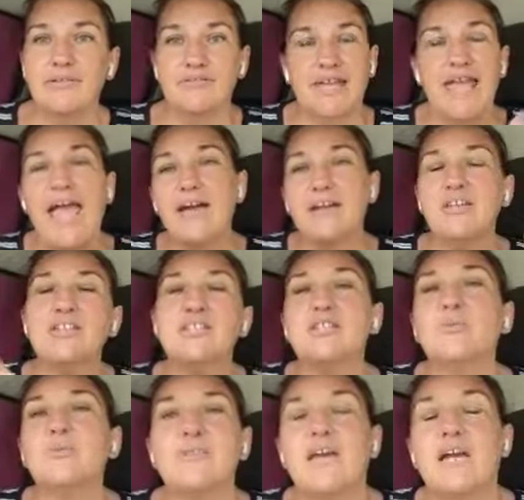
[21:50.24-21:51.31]
Like, how do you
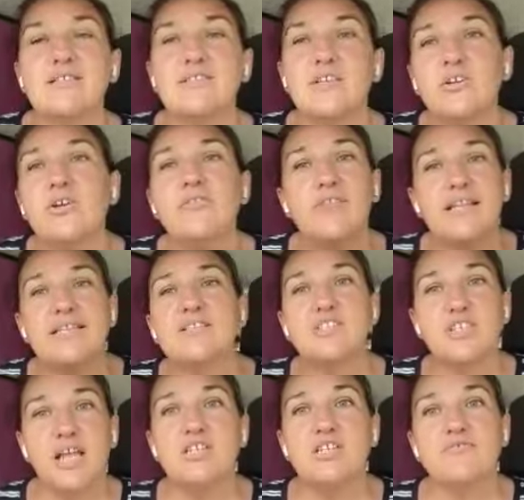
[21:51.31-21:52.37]
deal with that? Because I know that's a
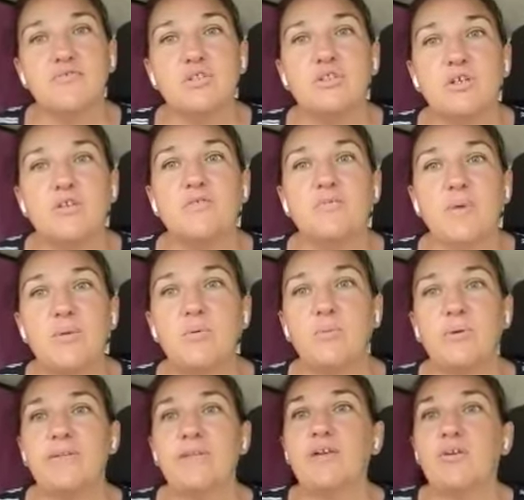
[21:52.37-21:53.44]
challenge for a lot of people
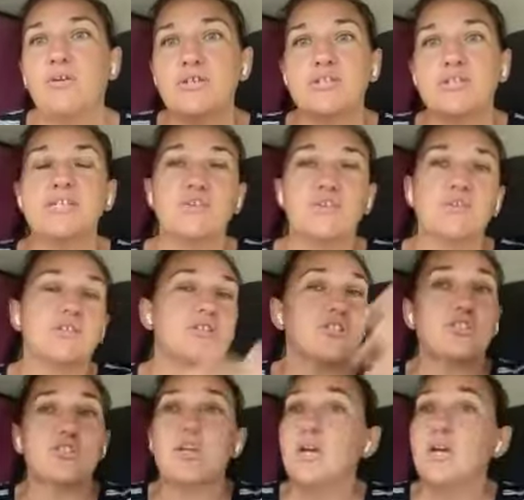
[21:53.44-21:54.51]
when they go to their doctor,
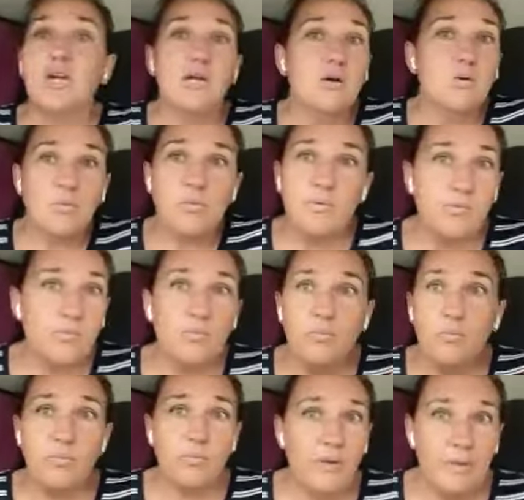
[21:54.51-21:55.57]
because
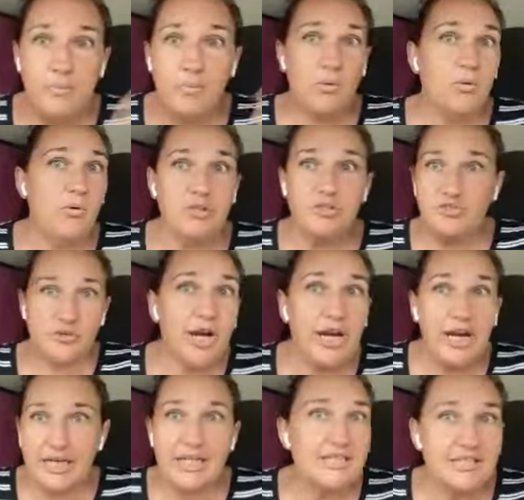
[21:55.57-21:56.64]
we're born
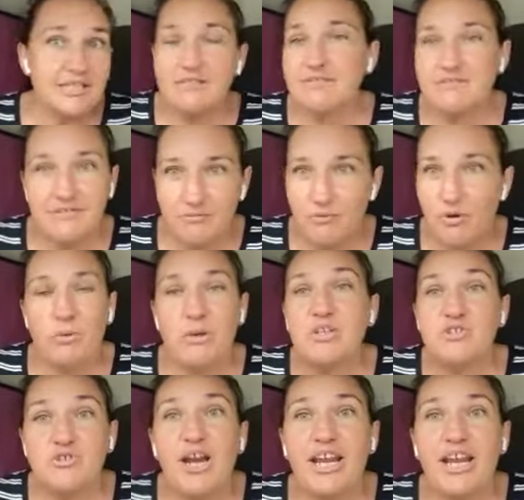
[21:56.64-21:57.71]
trained, well, we're
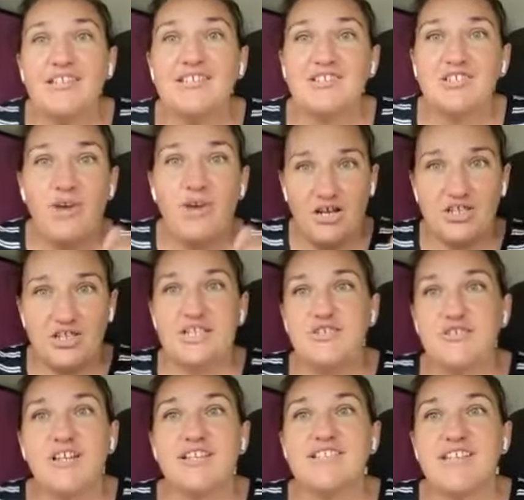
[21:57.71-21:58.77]
trained to actually
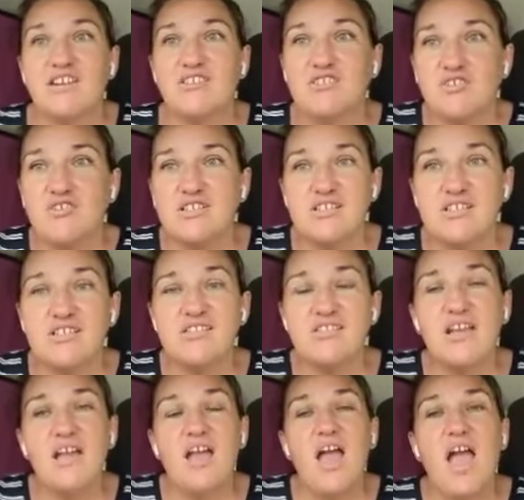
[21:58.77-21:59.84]
trust our doctors
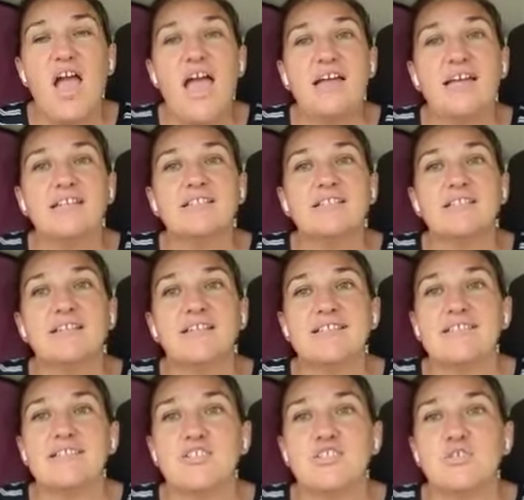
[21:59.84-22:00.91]
and
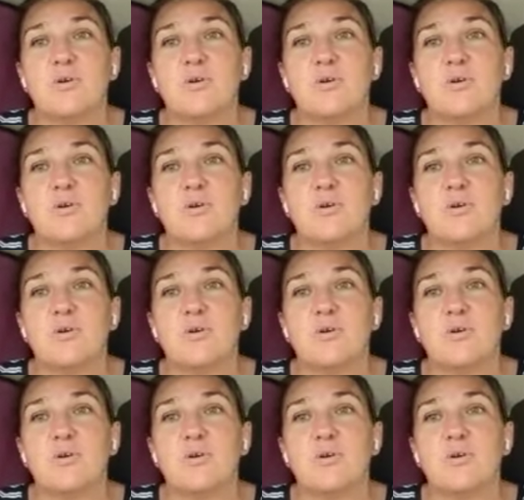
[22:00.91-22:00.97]
listen